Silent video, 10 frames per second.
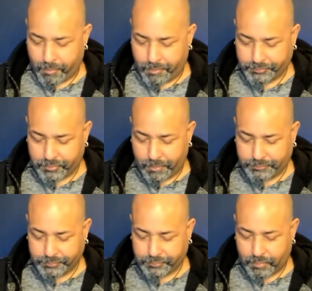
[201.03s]
actually
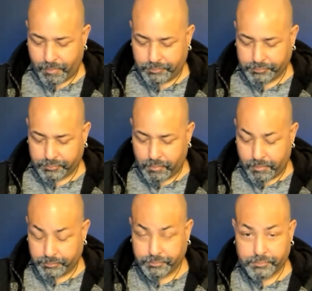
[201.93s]
feel like
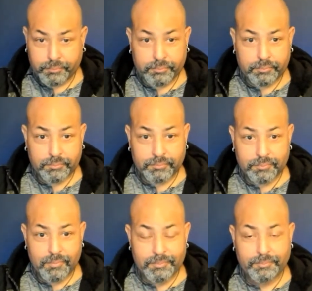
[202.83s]
President's Day
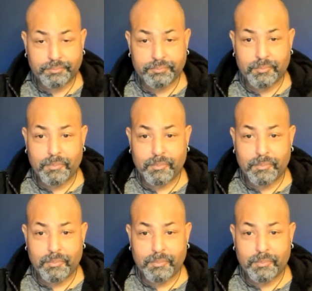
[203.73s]
is a good thing.